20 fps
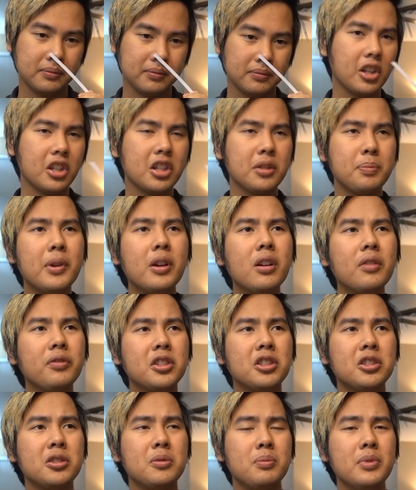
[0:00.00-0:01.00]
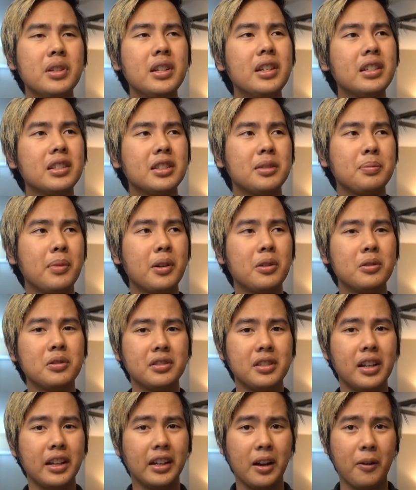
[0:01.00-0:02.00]
The smell of this to me
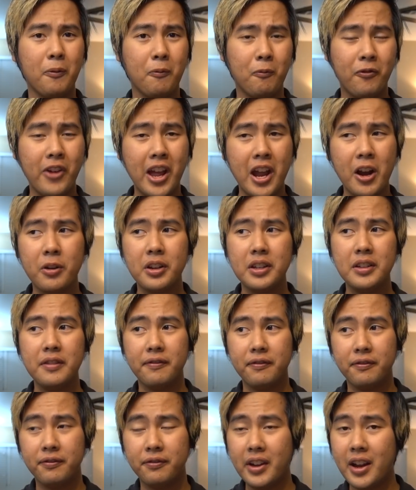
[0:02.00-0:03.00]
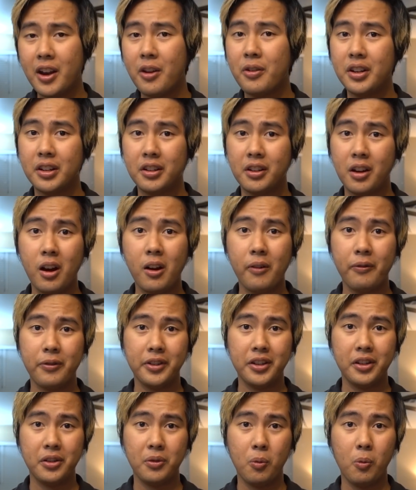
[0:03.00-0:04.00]
smells like a very, very
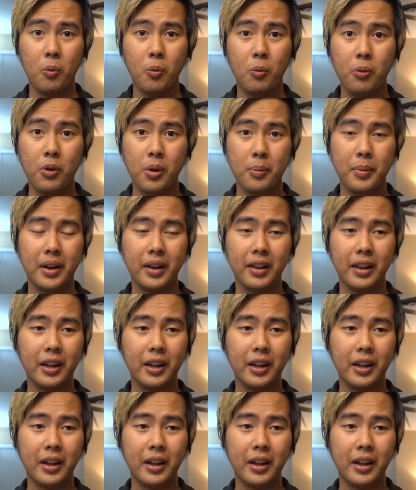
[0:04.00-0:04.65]
confident woman.